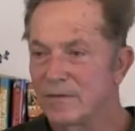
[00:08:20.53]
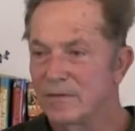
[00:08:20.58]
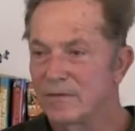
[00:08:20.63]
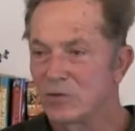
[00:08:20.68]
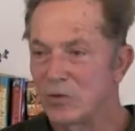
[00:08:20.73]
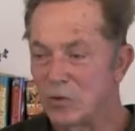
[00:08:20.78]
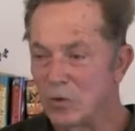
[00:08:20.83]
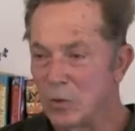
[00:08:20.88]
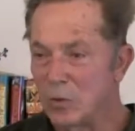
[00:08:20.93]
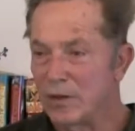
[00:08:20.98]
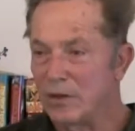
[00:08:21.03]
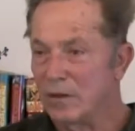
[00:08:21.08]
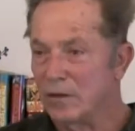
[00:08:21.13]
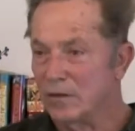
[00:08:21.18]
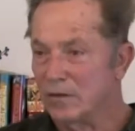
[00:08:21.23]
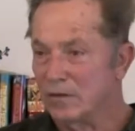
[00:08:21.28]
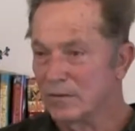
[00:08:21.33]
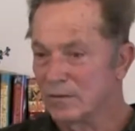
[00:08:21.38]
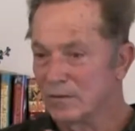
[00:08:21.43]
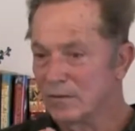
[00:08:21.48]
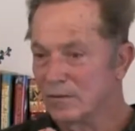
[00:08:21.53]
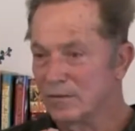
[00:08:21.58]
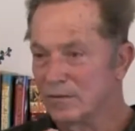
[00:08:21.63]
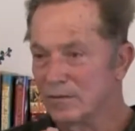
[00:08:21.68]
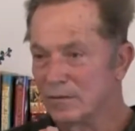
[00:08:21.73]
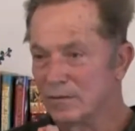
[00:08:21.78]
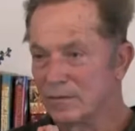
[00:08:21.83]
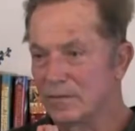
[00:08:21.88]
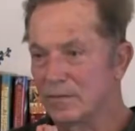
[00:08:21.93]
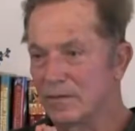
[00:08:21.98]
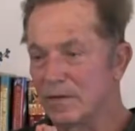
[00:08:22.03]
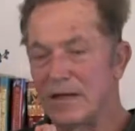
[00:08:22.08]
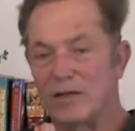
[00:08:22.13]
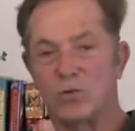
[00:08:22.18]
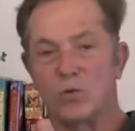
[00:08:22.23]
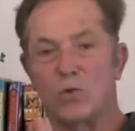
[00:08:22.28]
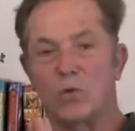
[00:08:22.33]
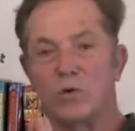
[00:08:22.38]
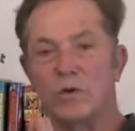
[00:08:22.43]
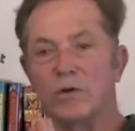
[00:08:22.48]
So you are here
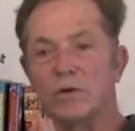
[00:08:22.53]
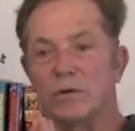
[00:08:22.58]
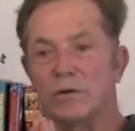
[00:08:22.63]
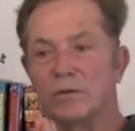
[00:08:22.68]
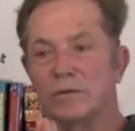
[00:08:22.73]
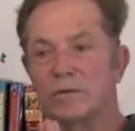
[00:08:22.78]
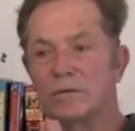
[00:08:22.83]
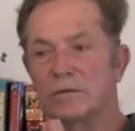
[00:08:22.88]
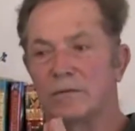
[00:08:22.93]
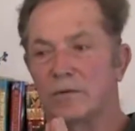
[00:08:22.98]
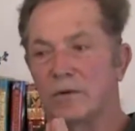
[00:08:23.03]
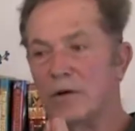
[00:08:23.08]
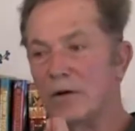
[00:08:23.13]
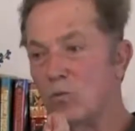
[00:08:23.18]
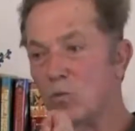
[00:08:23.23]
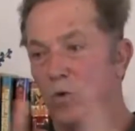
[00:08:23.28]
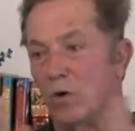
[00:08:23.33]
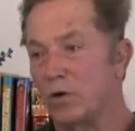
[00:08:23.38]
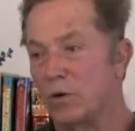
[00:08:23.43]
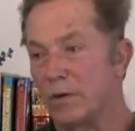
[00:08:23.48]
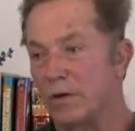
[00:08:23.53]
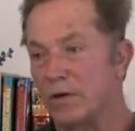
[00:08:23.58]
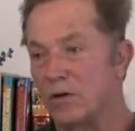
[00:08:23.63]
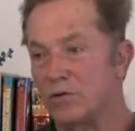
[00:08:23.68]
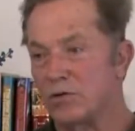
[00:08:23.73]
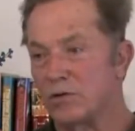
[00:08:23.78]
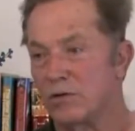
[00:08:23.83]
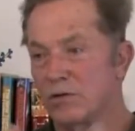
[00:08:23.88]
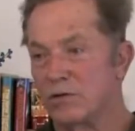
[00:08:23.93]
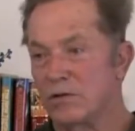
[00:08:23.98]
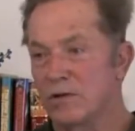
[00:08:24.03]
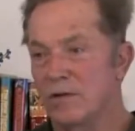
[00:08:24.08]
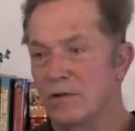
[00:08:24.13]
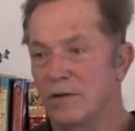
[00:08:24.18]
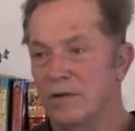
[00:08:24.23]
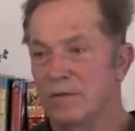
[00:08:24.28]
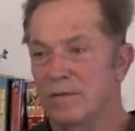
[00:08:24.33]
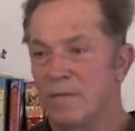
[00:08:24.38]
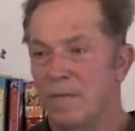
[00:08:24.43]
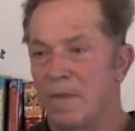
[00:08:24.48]
as a warrior in warrior energies.
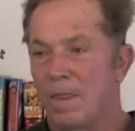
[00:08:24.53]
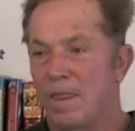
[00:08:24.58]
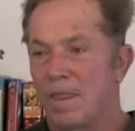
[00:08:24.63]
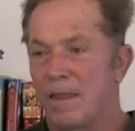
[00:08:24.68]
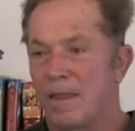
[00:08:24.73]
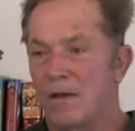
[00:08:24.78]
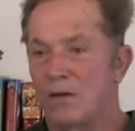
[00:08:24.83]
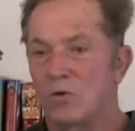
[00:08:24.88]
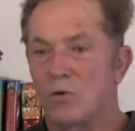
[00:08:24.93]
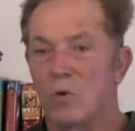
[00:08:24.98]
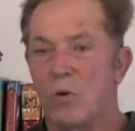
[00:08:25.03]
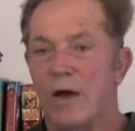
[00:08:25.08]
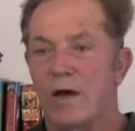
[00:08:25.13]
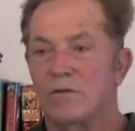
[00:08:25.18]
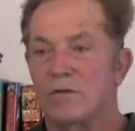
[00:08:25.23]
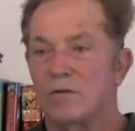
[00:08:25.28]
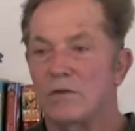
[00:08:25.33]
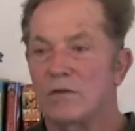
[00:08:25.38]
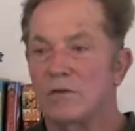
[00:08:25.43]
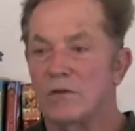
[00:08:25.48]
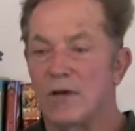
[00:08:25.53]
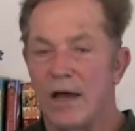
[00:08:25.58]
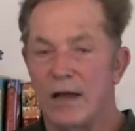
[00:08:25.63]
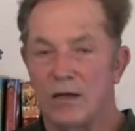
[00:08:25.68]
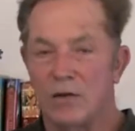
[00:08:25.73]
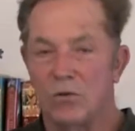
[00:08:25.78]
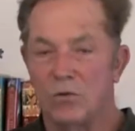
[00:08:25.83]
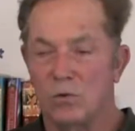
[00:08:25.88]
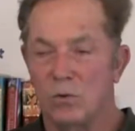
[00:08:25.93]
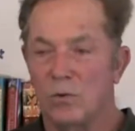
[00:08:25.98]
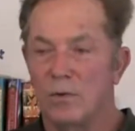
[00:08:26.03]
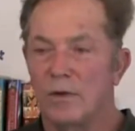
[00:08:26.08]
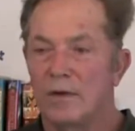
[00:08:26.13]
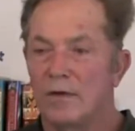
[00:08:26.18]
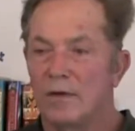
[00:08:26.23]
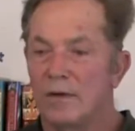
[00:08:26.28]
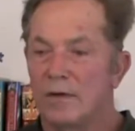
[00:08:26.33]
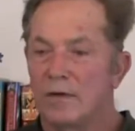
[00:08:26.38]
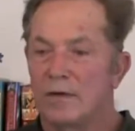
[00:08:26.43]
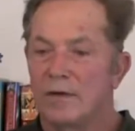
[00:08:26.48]
You have decided to
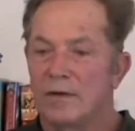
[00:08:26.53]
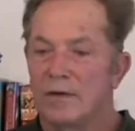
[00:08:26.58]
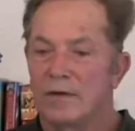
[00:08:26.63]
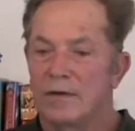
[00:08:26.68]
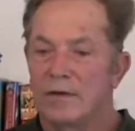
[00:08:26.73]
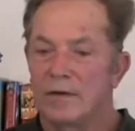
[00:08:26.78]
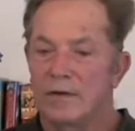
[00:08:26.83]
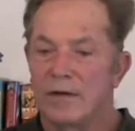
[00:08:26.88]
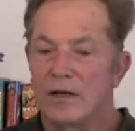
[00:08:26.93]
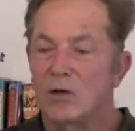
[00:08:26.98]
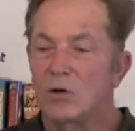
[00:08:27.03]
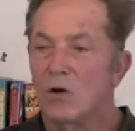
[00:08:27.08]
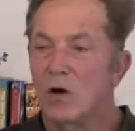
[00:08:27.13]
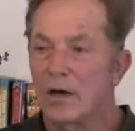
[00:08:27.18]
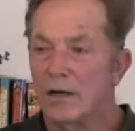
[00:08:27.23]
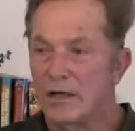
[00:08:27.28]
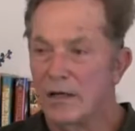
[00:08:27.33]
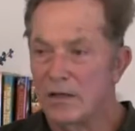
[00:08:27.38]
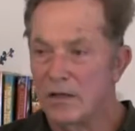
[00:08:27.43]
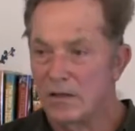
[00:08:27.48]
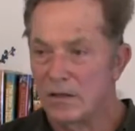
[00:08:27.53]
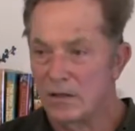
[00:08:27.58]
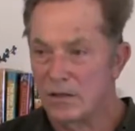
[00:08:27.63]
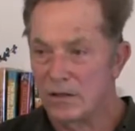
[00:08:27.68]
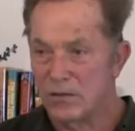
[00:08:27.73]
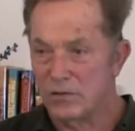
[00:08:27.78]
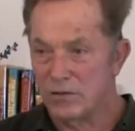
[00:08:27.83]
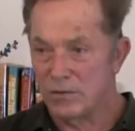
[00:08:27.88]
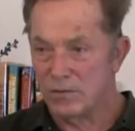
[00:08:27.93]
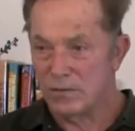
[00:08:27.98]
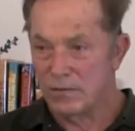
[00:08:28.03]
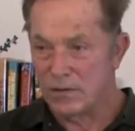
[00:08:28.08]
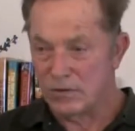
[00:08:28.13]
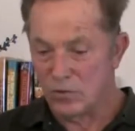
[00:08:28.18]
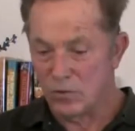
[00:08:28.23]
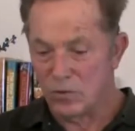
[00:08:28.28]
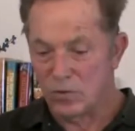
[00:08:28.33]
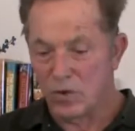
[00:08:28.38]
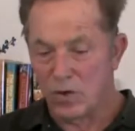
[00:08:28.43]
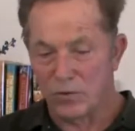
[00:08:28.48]
incarnate into this that
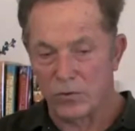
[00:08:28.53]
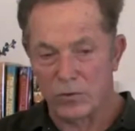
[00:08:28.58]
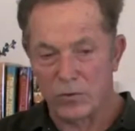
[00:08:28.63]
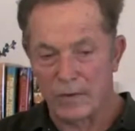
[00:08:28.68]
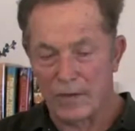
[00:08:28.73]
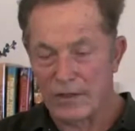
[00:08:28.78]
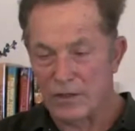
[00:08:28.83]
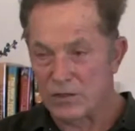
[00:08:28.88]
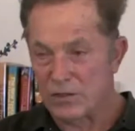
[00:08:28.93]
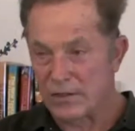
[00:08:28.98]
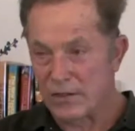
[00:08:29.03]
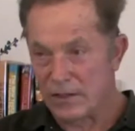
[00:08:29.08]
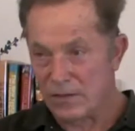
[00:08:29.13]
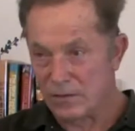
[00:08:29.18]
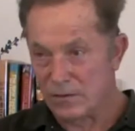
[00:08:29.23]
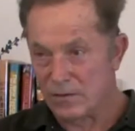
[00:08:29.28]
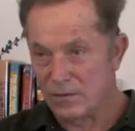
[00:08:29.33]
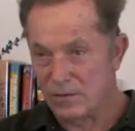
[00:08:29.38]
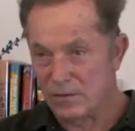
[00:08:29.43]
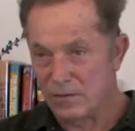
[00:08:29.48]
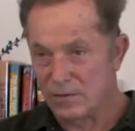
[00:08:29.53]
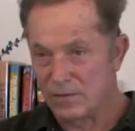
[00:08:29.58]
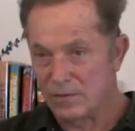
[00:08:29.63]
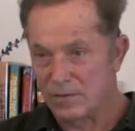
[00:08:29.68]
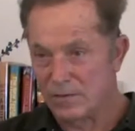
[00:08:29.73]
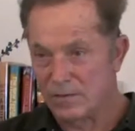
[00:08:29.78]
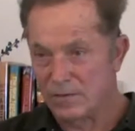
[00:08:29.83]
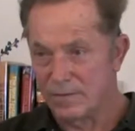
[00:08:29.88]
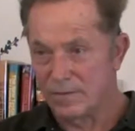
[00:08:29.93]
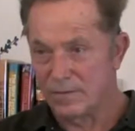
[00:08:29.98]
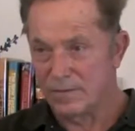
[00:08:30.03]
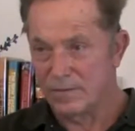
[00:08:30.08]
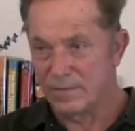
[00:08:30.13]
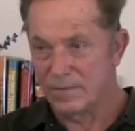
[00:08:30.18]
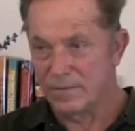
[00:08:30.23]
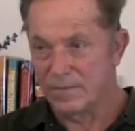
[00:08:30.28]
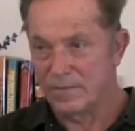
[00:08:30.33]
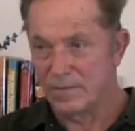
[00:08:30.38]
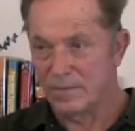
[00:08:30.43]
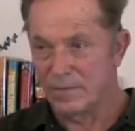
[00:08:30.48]
you call the United States
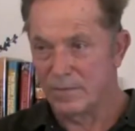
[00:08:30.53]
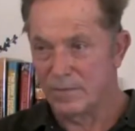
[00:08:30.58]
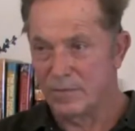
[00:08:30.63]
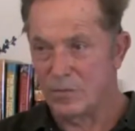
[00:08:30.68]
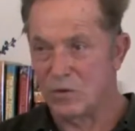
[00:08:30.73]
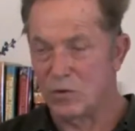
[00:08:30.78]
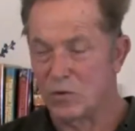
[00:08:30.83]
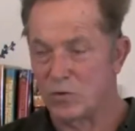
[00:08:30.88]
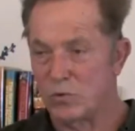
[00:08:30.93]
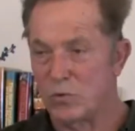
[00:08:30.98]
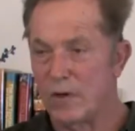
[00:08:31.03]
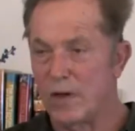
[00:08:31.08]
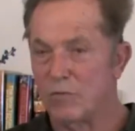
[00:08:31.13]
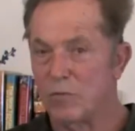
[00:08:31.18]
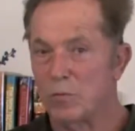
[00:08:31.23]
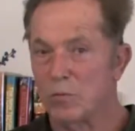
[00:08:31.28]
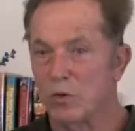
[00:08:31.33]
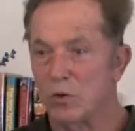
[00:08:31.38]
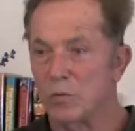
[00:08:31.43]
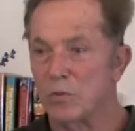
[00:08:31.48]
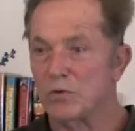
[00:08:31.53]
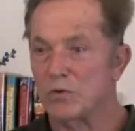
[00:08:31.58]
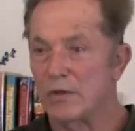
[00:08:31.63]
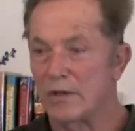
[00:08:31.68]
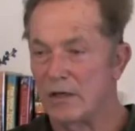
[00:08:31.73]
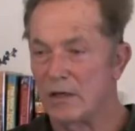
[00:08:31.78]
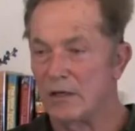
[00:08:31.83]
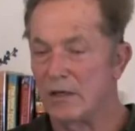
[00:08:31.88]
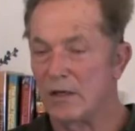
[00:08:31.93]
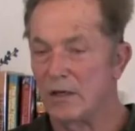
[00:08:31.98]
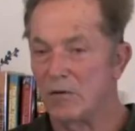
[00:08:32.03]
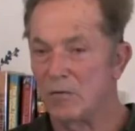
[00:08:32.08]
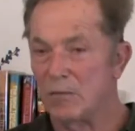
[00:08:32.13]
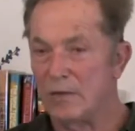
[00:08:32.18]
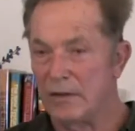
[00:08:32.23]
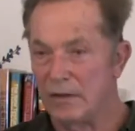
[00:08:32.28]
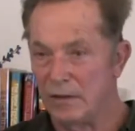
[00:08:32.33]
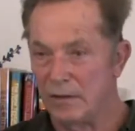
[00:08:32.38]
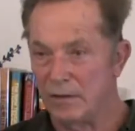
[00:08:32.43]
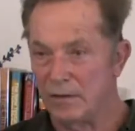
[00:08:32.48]
because you have a purpose and an intent of
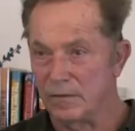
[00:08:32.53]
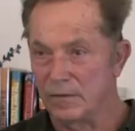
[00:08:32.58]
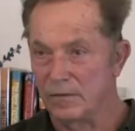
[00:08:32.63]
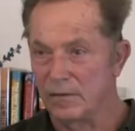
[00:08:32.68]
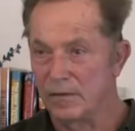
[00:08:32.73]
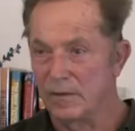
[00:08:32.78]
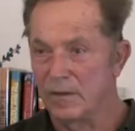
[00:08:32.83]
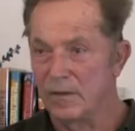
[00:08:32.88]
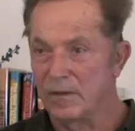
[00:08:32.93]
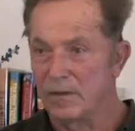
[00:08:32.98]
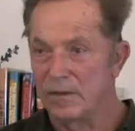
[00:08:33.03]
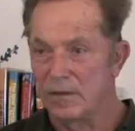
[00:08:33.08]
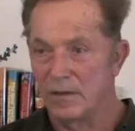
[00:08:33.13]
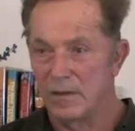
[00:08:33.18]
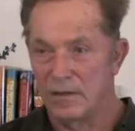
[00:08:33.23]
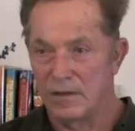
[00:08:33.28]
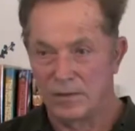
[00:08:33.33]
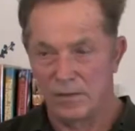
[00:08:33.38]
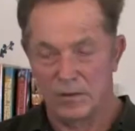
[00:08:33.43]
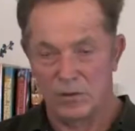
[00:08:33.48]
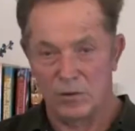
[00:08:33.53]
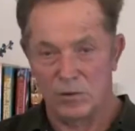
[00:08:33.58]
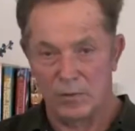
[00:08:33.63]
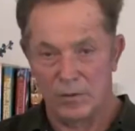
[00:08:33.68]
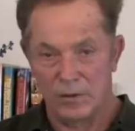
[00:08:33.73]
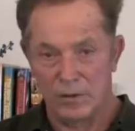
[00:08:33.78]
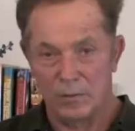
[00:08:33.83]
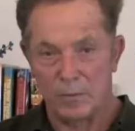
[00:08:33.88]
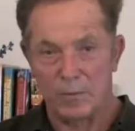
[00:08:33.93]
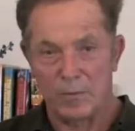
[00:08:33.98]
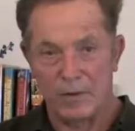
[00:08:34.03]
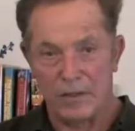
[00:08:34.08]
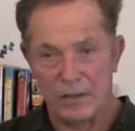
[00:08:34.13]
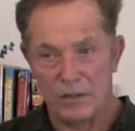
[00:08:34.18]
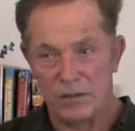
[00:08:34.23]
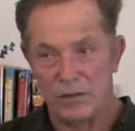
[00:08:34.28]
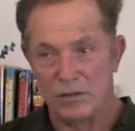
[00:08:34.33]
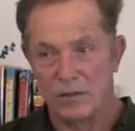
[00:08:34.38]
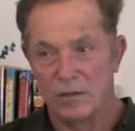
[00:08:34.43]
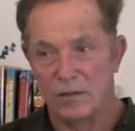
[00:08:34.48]
being here? Is it to be a
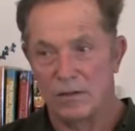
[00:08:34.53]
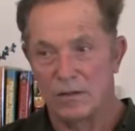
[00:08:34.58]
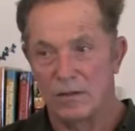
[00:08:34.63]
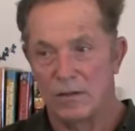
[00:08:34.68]
peace,